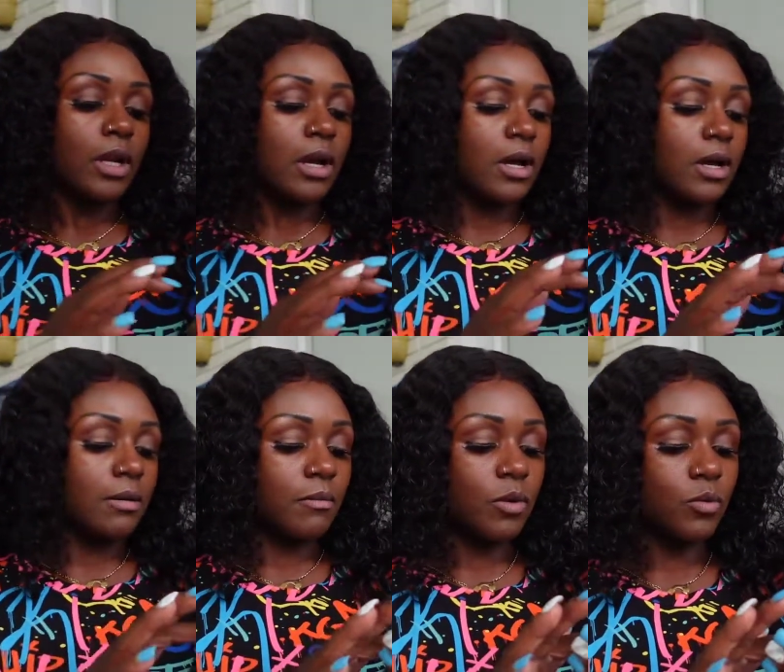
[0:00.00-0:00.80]

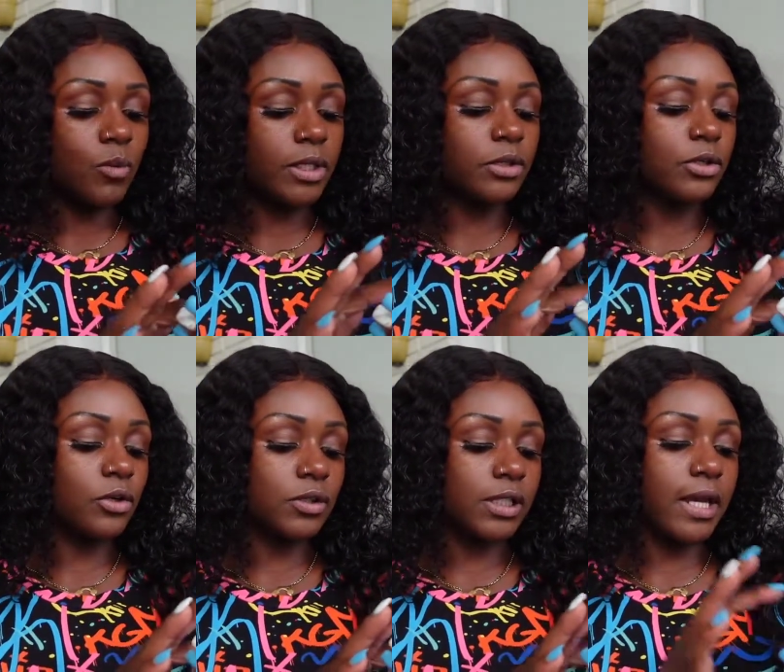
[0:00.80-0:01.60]
Um, when you
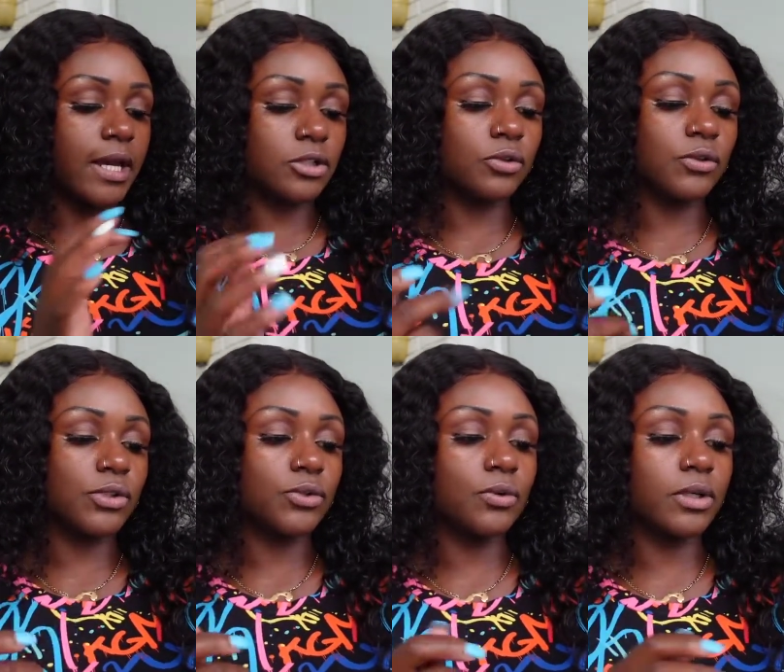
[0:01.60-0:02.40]
go to the actual
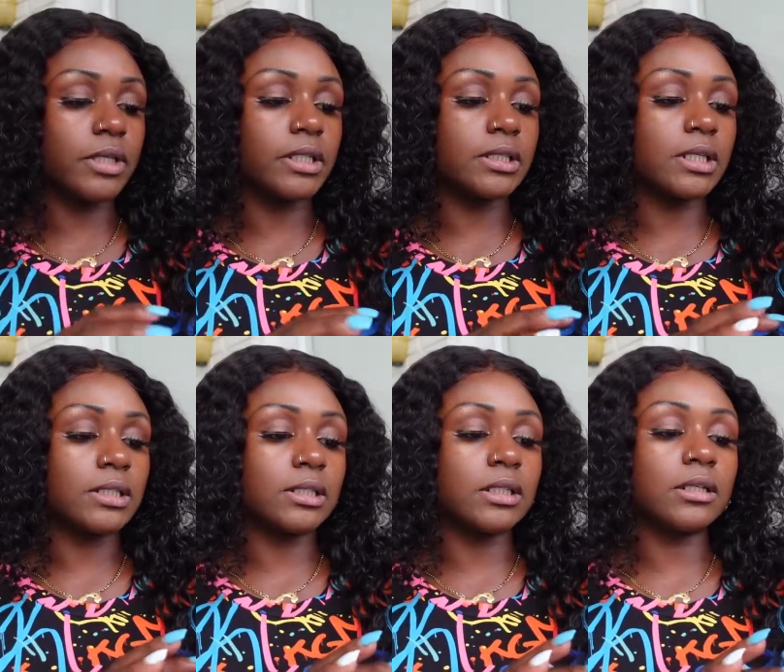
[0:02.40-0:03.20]
store, it
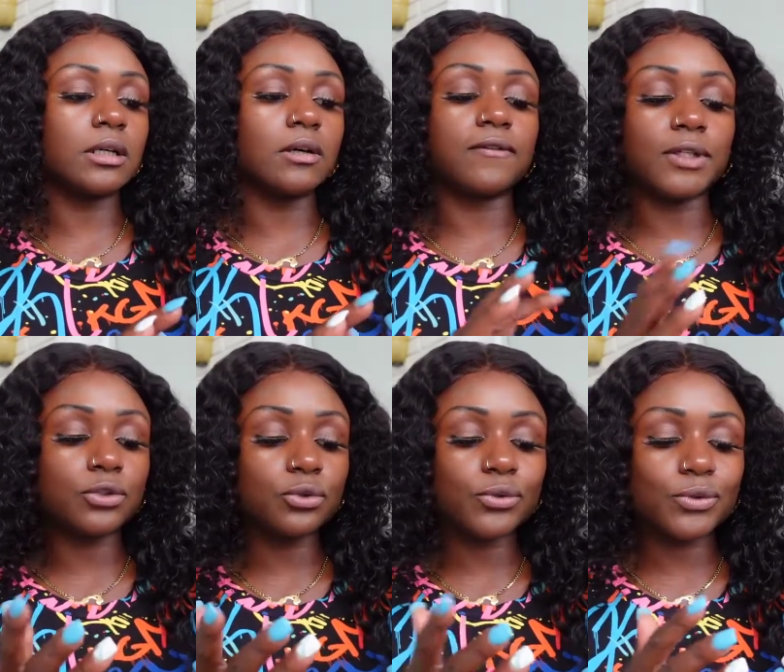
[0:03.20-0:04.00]
says Sleek
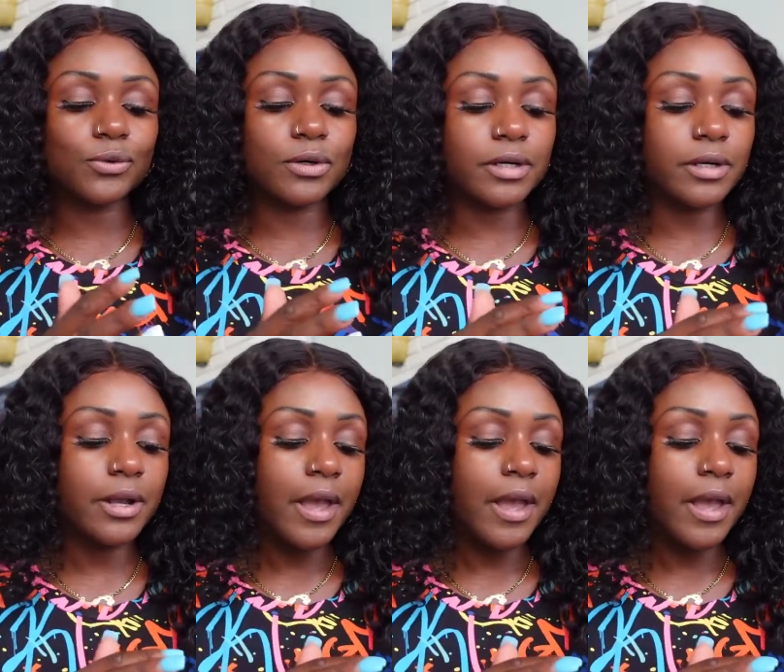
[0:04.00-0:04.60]
Official Store.